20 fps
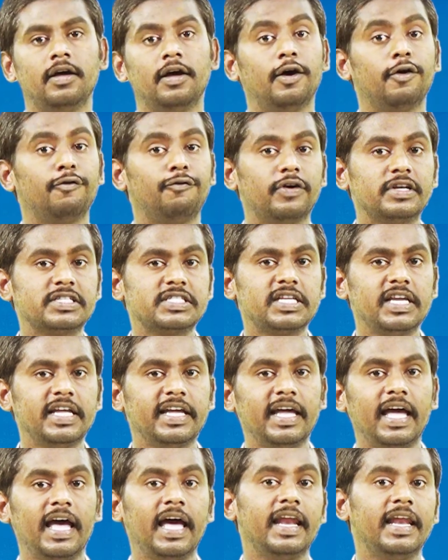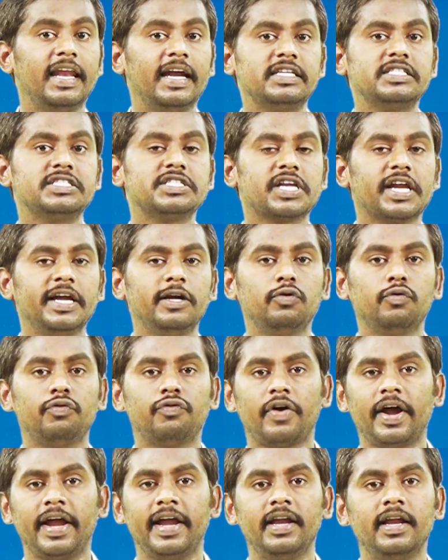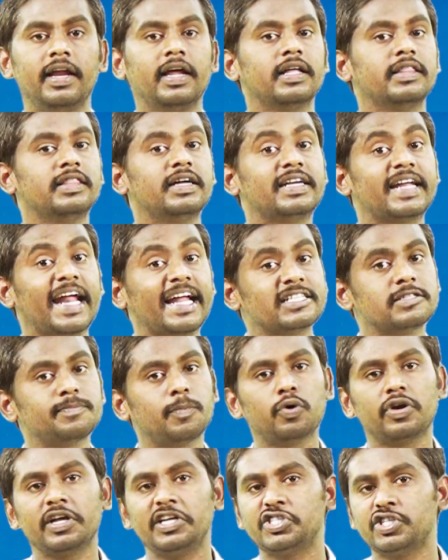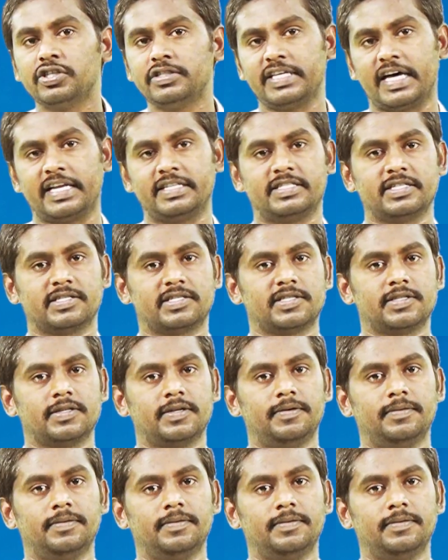firstly let us try to find the transportation charges.